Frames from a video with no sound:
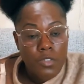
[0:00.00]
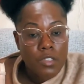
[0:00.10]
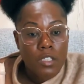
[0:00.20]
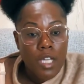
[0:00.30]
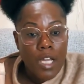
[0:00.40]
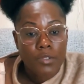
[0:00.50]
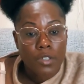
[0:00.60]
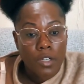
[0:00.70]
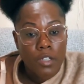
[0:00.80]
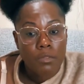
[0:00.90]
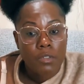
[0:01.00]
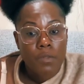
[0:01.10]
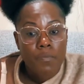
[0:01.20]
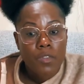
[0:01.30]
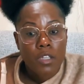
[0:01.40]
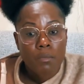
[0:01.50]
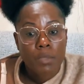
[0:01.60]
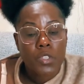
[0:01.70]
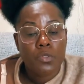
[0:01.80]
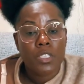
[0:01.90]
You're just gonna have to hurt.
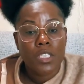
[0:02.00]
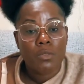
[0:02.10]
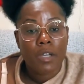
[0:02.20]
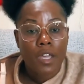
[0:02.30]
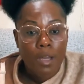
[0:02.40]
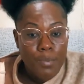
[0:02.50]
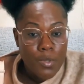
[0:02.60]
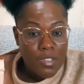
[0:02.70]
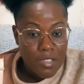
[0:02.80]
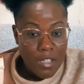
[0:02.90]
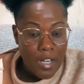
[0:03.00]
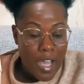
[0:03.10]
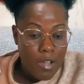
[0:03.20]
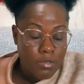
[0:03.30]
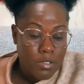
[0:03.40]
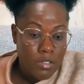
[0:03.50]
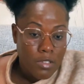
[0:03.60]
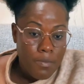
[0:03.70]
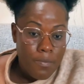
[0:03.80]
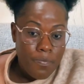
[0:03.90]
But you need to help your son out
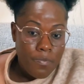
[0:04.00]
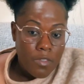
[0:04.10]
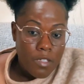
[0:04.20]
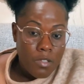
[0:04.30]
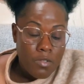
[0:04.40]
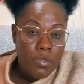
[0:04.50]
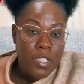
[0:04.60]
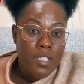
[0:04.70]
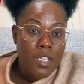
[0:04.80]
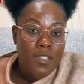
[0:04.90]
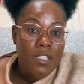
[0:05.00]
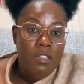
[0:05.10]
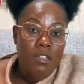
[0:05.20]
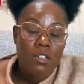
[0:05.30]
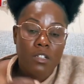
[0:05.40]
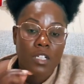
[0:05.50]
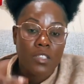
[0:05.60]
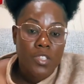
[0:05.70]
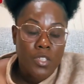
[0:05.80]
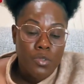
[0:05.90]
so he doesn't
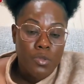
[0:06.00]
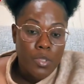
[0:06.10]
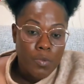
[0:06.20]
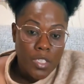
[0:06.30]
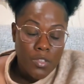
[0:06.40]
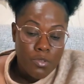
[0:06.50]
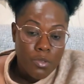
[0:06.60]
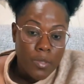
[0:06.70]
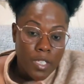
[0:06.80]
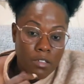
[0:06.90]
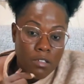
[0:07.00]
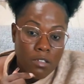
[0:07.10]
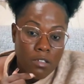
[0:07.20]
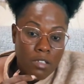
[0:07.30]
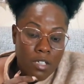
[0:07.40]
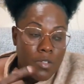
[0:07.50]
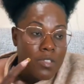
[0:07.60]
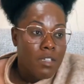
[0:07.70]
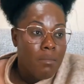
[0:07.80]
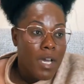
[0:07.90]
continue doing what he's doing
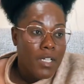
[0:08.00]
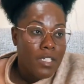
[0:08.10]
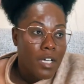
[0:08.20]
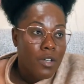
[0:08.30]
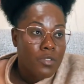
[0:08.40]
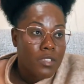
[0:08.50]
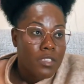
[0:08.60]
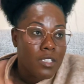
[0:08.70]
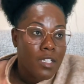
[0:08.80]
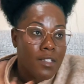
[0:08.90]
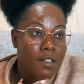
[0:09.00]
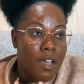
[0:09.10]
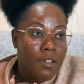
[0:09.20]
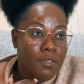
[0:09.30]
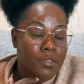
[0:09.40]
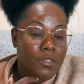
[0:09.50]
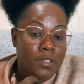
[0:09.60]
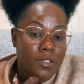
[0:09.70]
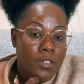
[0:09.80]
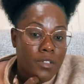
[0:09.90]
because somebody else could take his life.
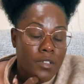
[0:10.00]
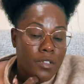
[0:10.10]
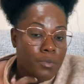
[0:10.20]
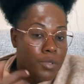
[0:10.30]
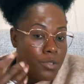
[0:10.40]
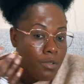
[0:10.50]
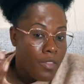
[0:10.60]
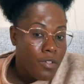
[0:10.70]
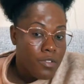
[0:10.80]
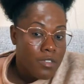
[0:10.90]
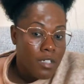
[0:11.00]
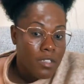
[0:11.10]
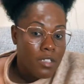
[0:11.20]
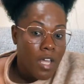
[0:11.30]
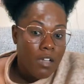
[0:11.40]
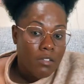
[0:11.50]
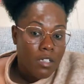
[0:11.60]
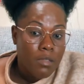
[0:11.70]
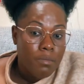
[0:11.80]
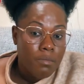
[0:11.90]
Would you rather your son
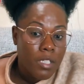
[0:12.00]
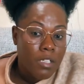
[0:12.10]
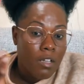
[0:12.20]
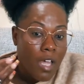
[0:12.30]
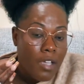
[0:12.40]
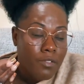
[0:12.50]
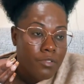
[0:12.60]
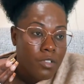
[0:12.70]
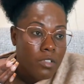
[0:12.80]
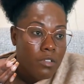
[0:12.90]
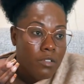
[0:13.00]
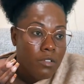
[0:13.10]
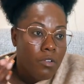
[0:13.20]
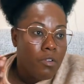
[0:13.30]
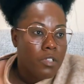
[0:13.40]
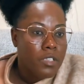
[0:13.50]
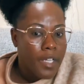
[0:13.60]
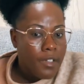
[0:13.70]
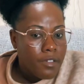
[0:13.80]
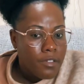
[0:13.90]
locked up and alive or
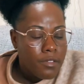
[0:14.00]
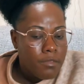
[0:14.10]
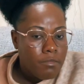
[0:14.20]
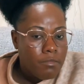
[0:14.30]
dead?